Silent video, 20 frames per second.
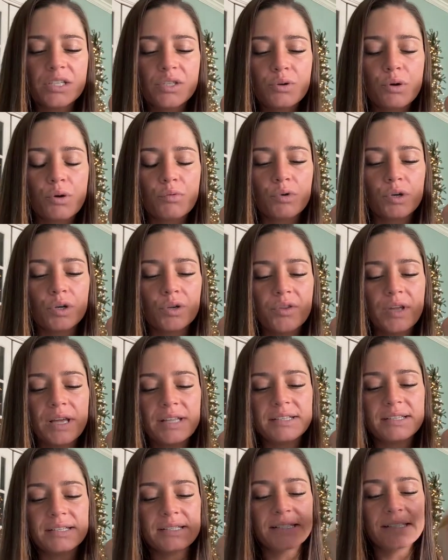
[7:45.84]
into a role
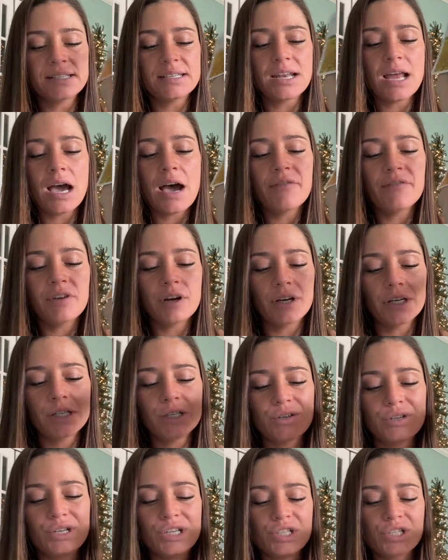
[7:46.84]
that is not very
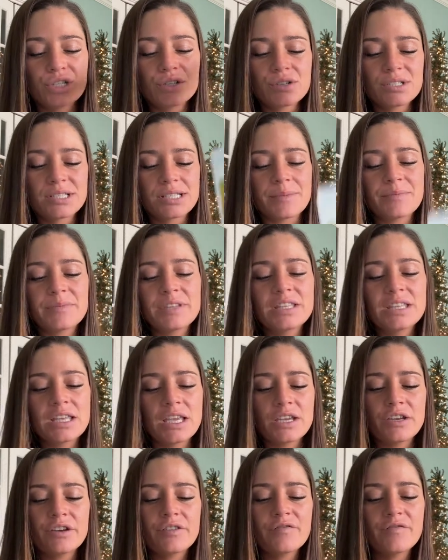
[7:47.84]
traditional, something
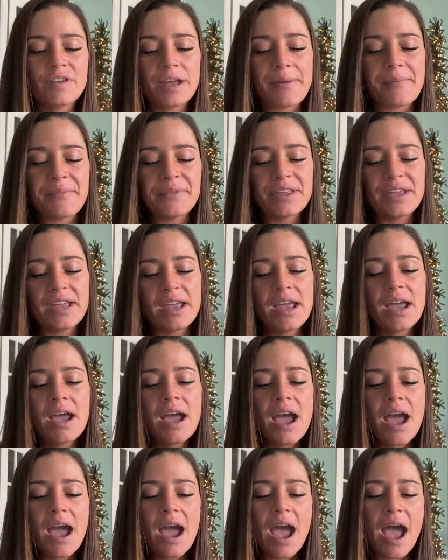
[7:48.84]
that your family
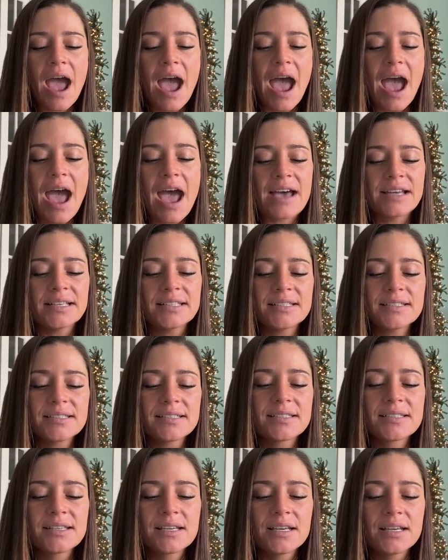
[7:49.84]

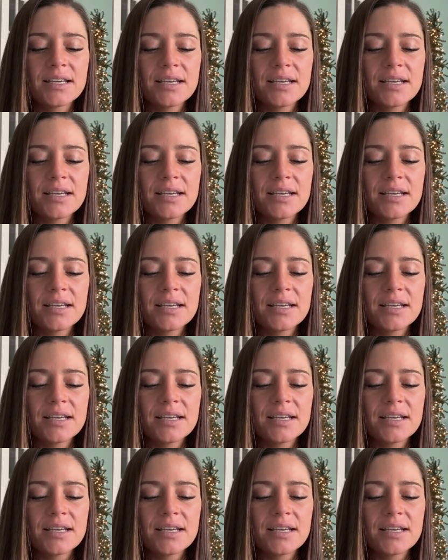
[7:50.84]
has